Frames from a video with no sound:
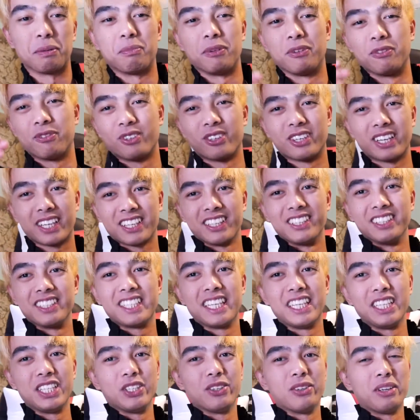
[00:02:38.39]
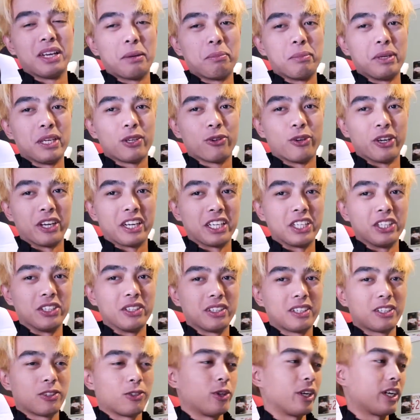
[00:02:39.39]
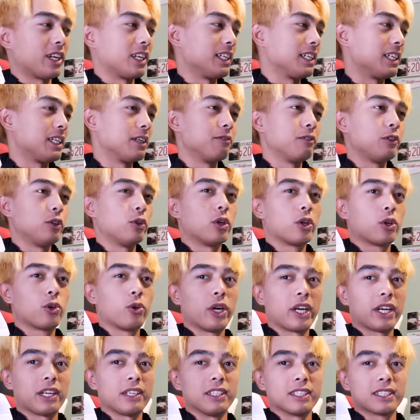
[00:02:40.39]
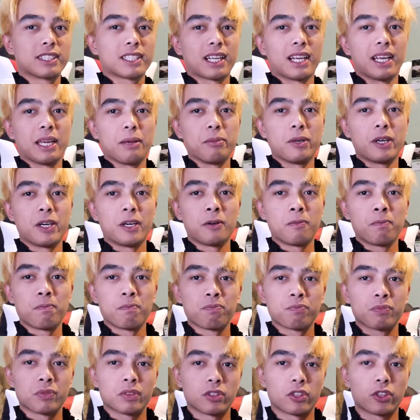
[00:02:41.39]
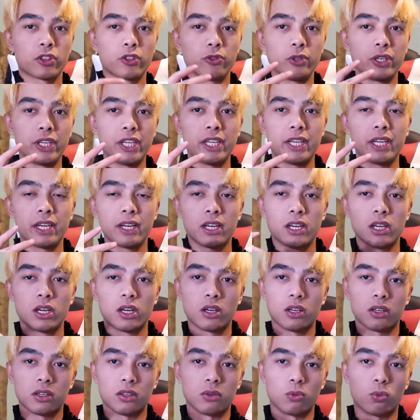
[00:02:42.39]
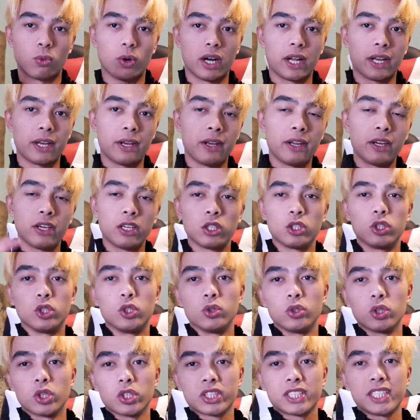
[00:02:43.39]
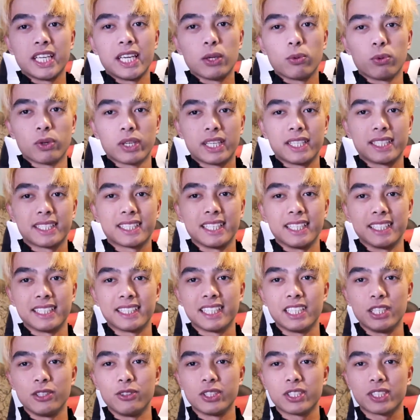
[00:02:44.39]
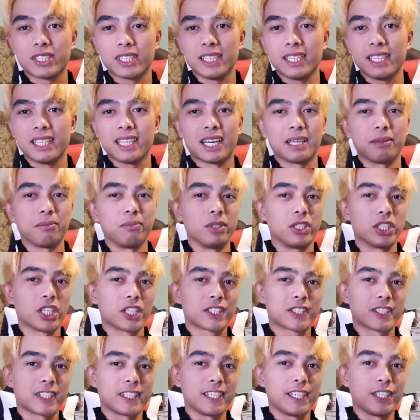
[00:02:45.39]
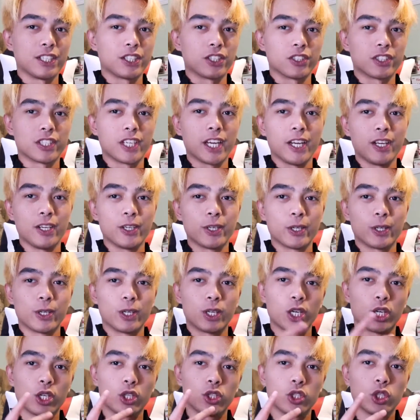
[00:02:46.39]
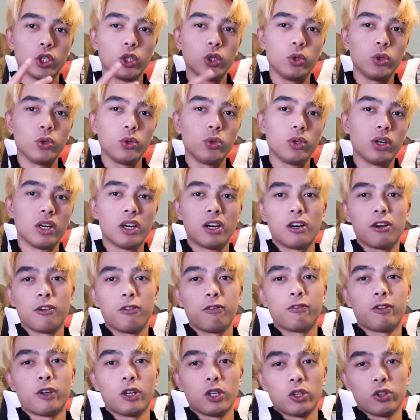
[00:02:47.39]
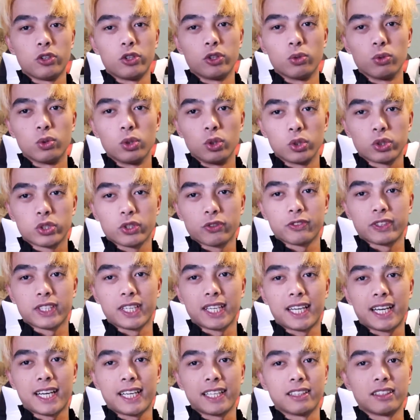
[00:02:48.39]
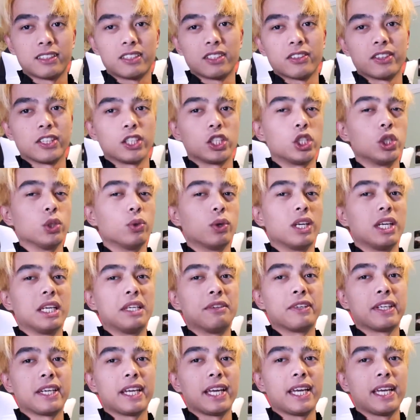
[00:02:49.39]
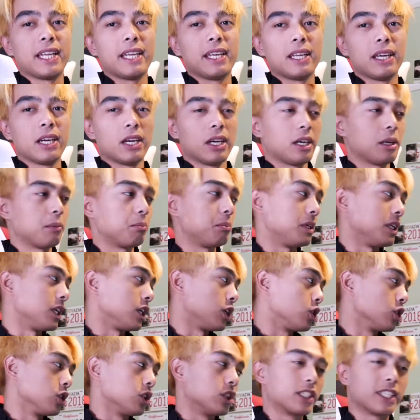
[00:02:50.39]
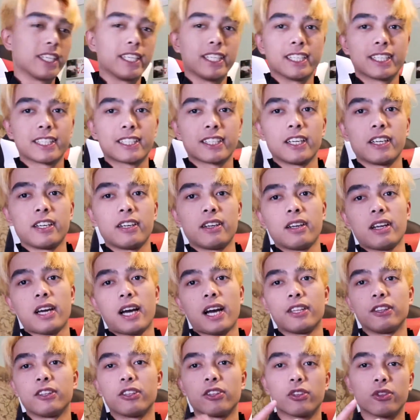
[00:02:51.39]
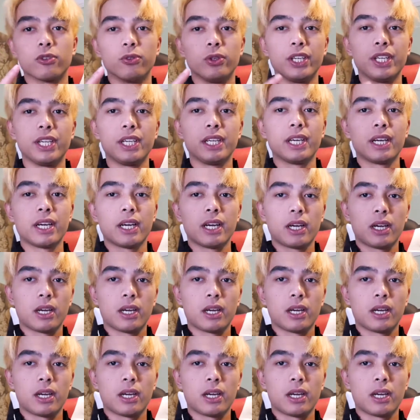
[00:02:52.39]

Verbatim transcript: but before I continue, let me quick, quickly give you a quick disclaimer. Three, one, do not take what I say seriously. I'm just an entertainer. Two, follow the rules of the land that you are living in. Be a good citizen. And three,